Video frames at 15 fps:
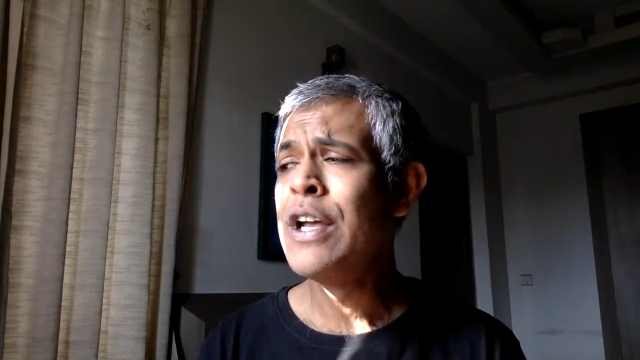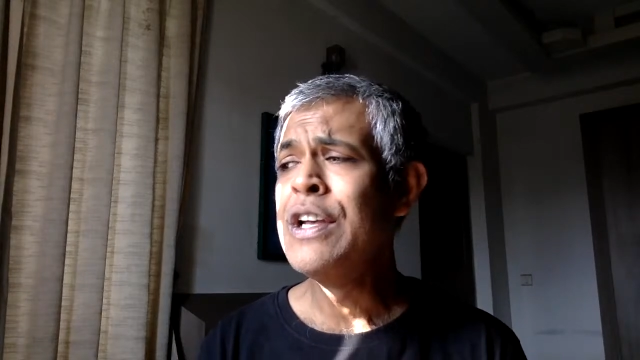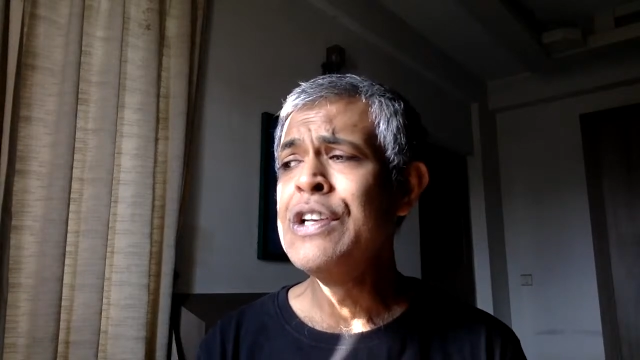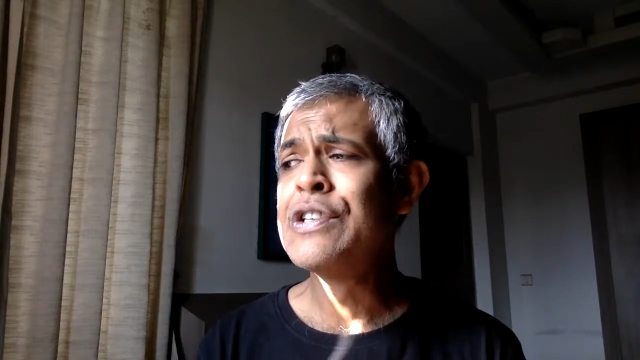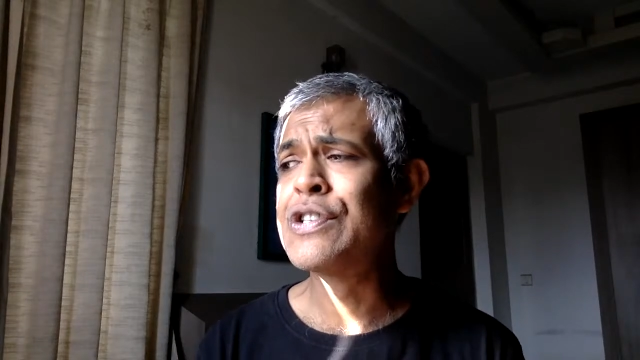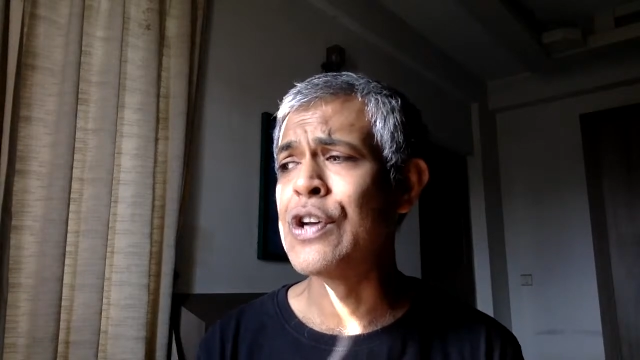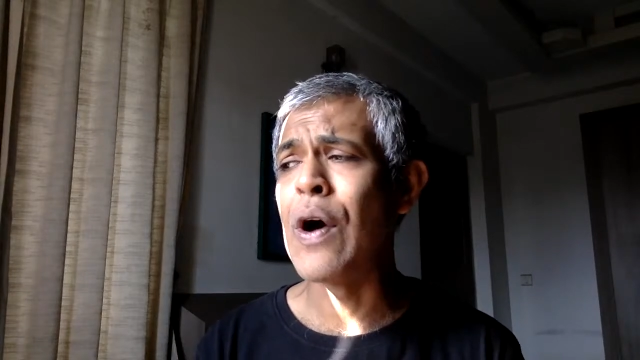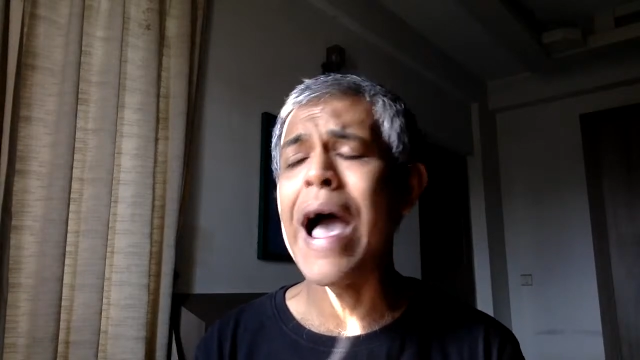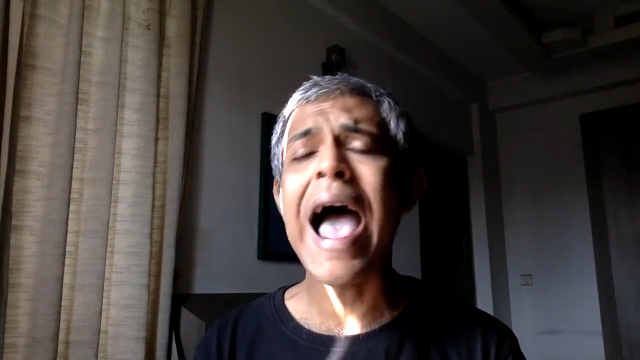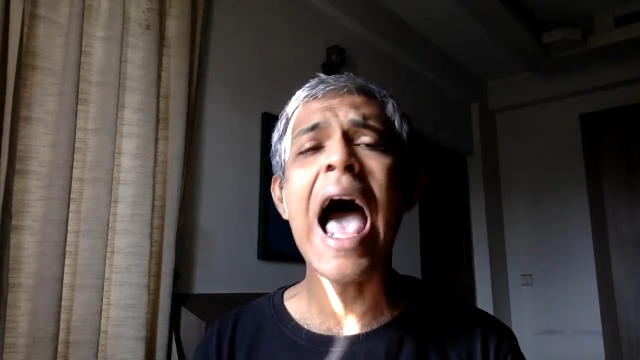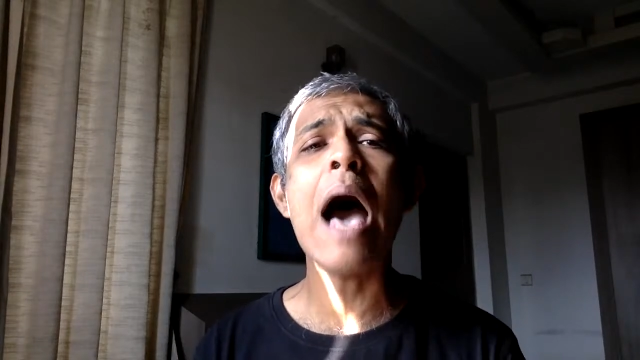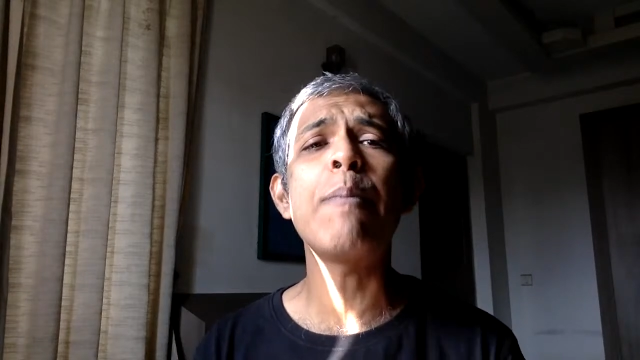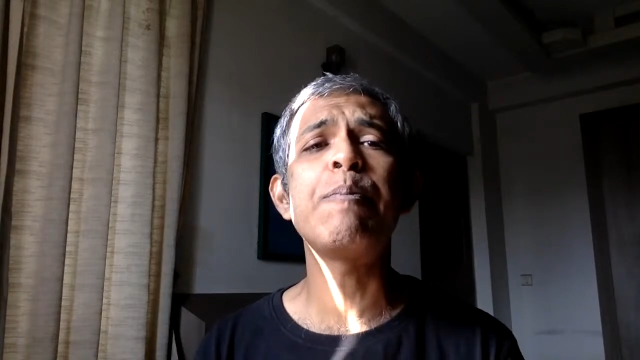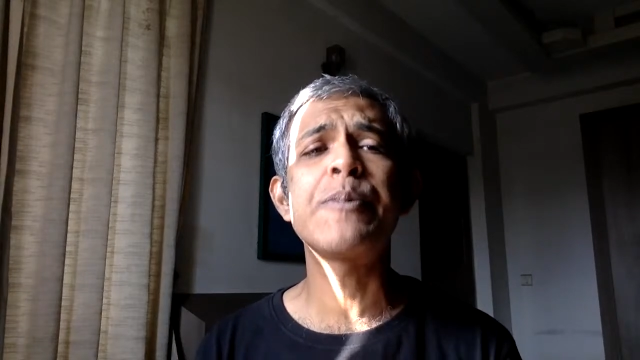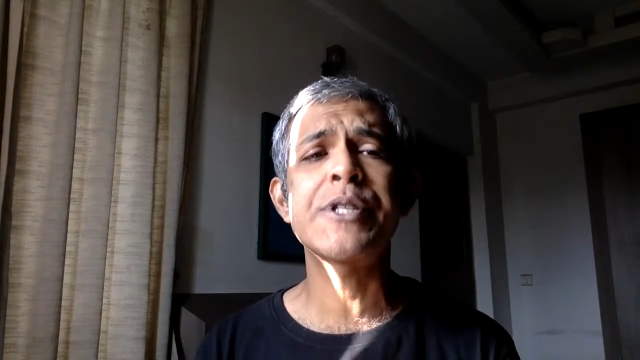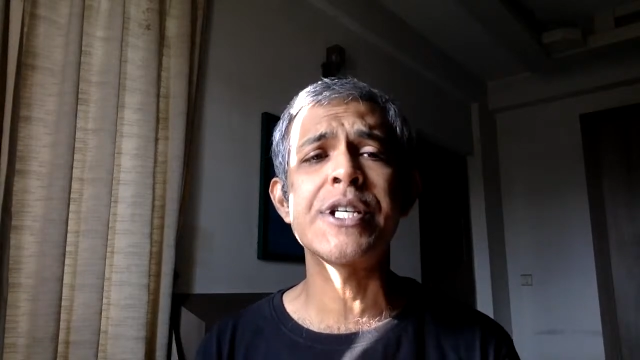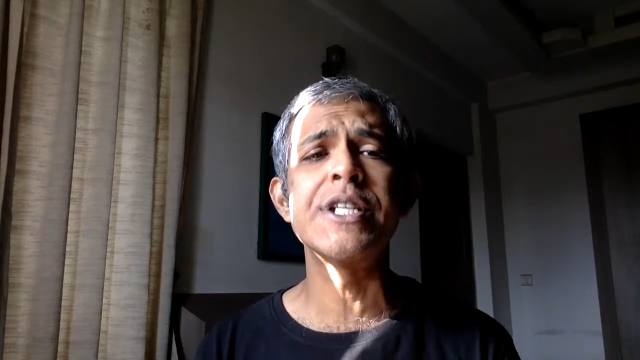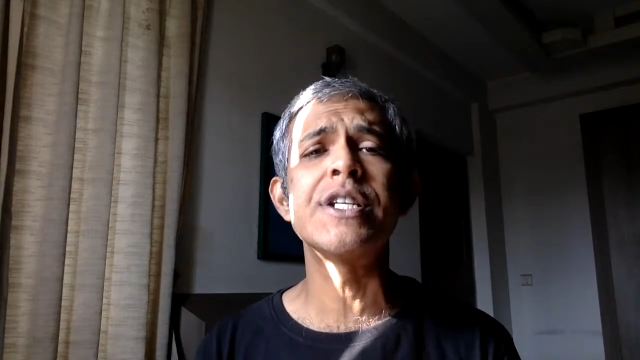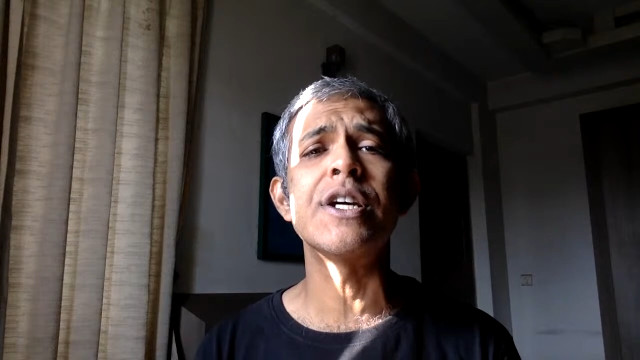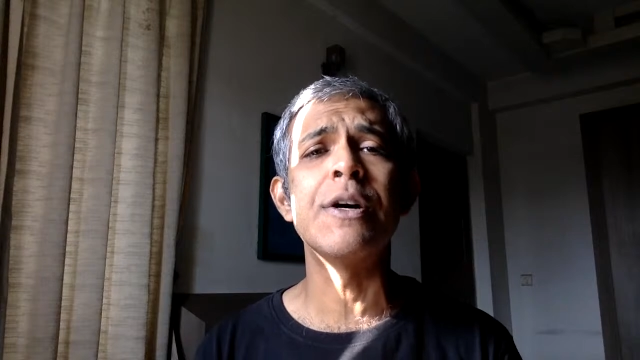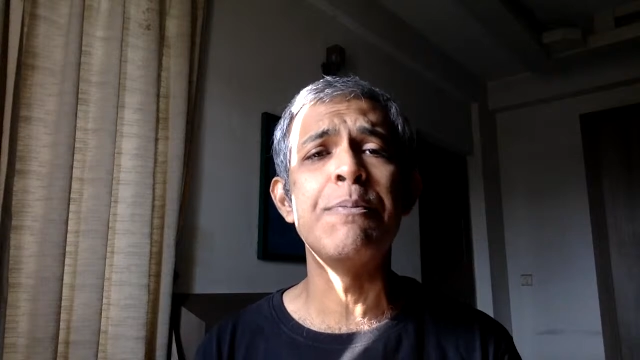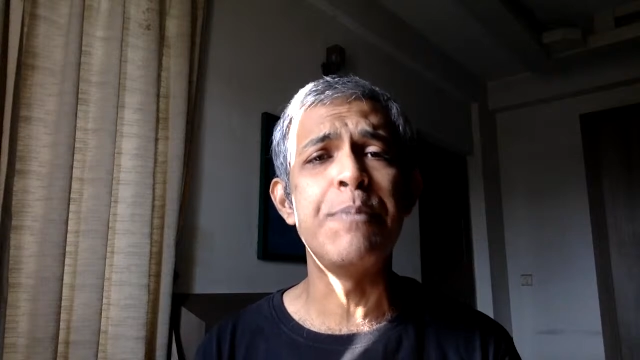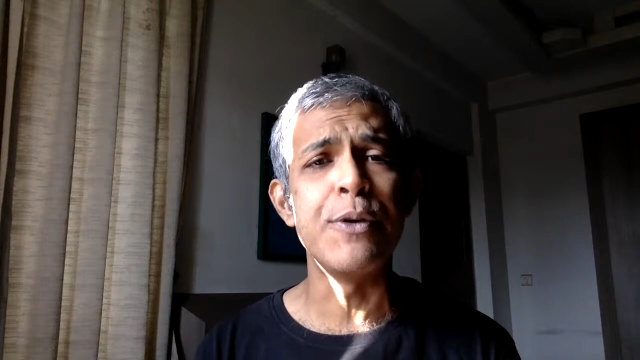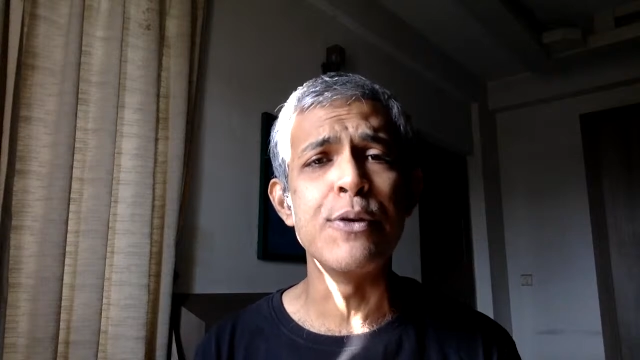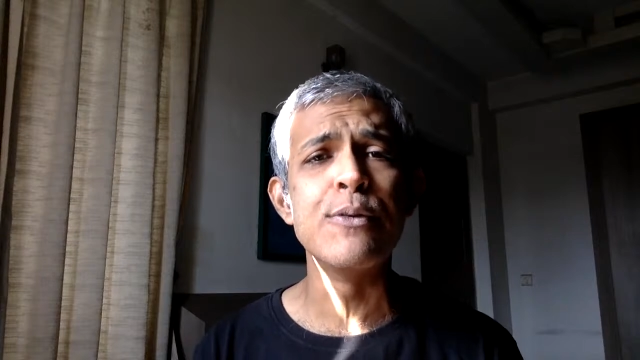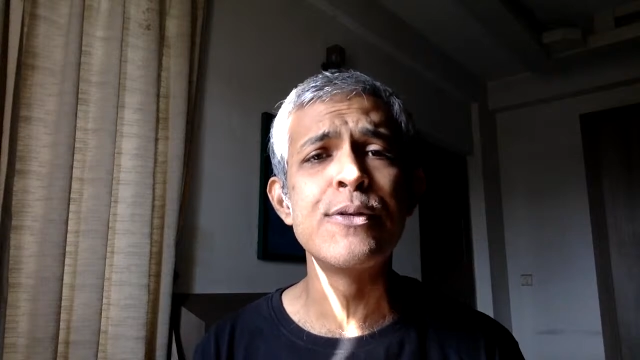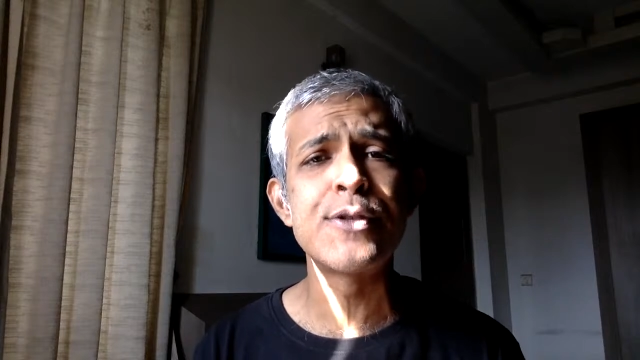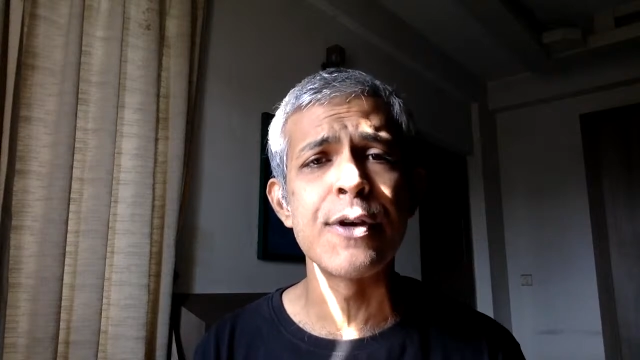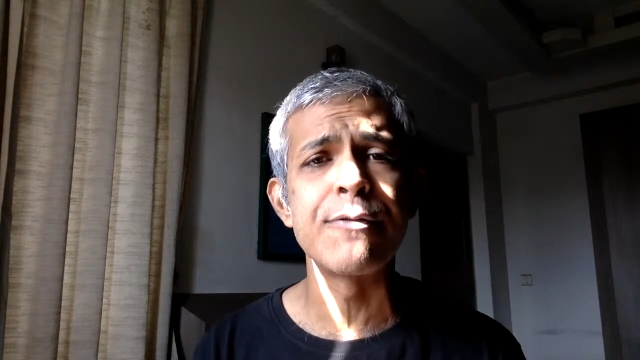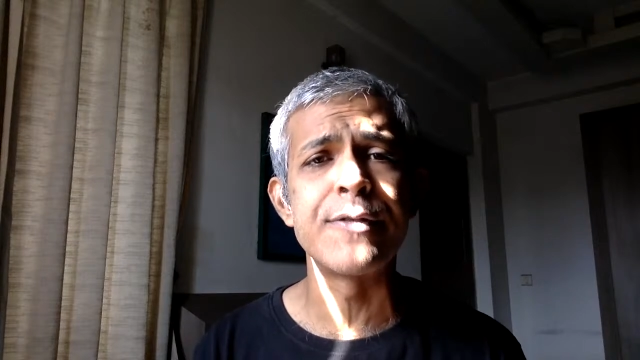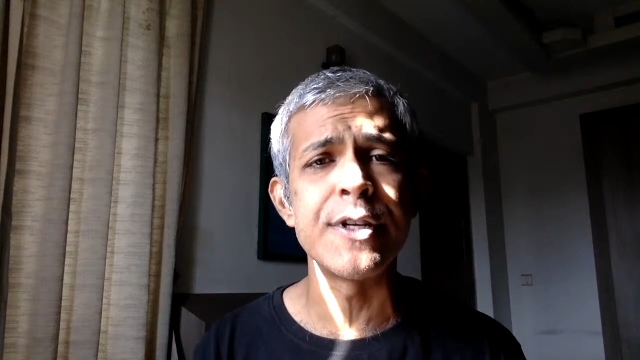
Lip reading: So absent abuse of